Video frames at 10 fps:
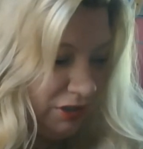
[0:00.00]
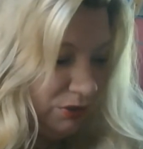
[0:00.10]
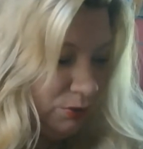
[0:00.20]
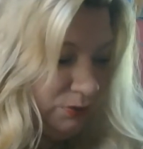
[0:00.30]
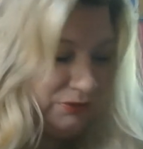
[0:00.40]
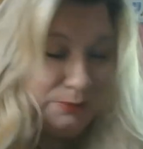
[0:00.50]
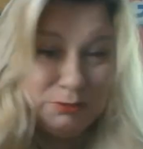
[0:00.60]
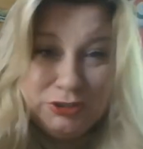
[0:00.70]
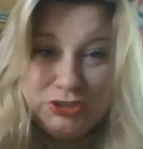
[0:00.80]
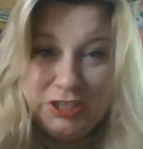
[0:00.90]
who is
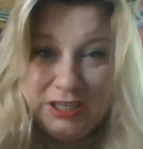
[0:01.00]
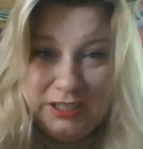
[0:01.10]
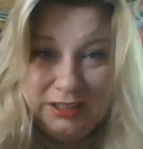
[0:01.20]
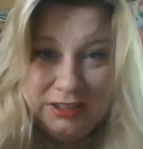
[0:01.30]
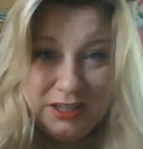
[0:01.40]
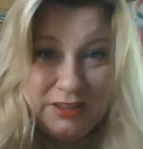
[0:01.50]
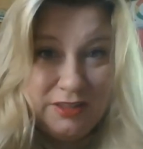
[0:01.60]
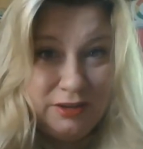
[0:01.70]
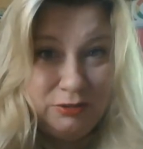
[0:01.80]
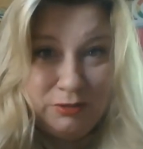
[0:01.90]
appreciating
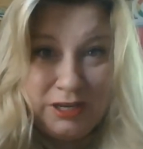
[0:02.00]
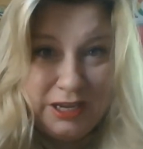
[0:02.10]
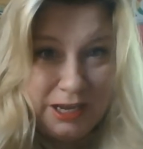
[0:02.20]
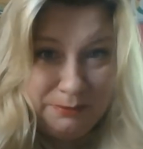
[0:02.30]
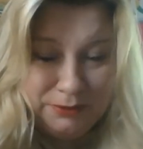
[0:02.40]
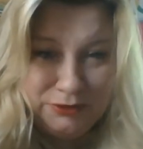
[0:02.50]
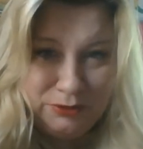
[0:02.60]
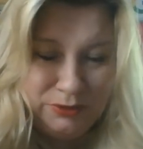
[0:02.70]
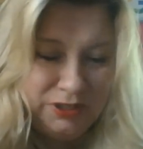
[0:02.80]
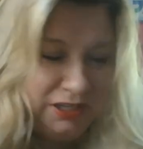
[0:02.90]
the great
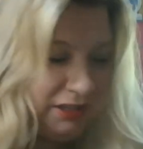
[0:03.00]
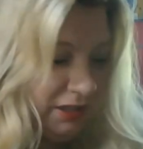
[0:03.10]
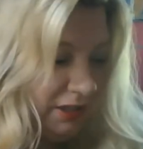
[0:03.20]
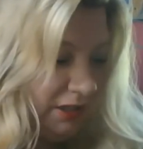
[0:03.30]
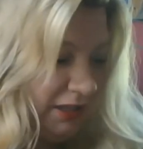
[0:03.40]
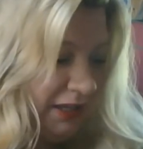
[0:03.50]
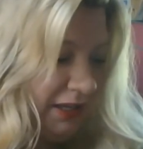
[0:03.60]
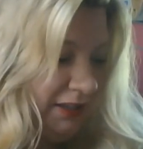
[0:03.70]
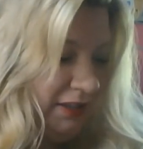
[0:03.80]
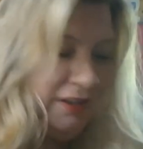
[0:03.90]
opportunity,
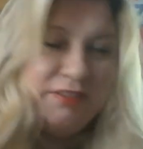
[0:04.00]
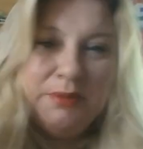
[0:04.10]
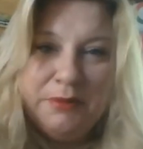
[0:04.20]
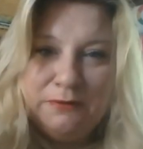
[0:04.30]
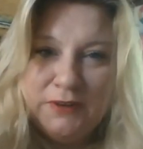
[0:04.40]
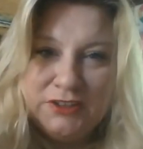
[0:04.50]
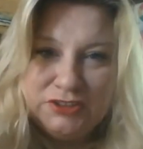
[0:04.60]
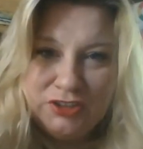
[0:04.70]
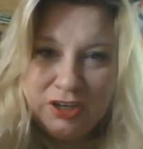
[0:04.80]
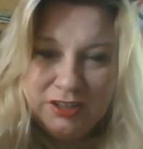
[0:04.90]
and give them a fresh
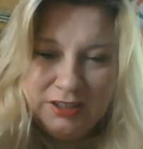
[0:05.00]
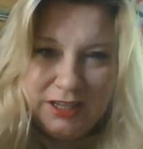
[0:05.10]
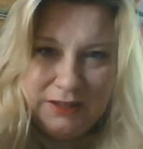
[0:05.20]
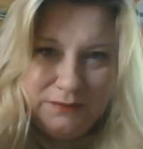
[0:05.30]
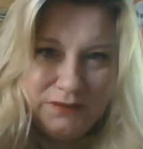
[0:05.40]
start in life,